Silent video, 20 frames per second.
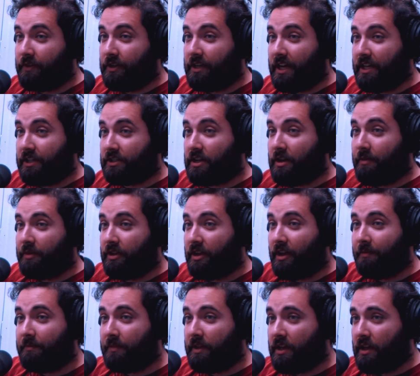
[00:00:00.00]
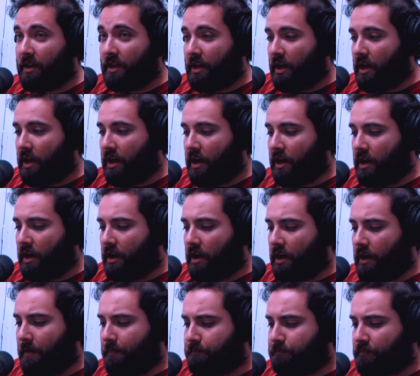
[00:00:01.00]
you guys coming up.
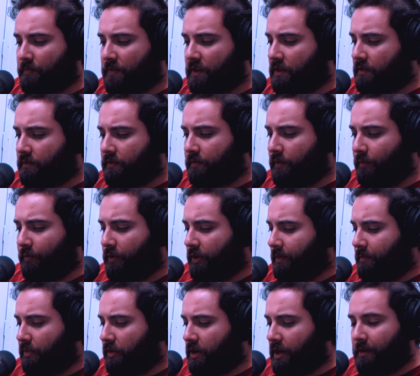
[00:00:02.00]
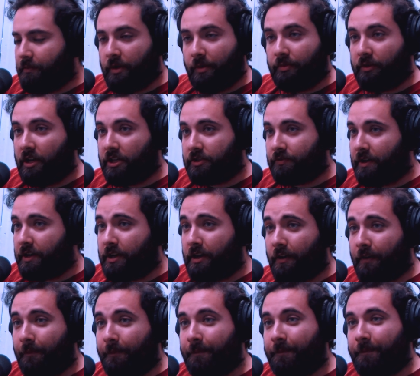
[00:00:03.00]
Feel free to put out your plugs right now.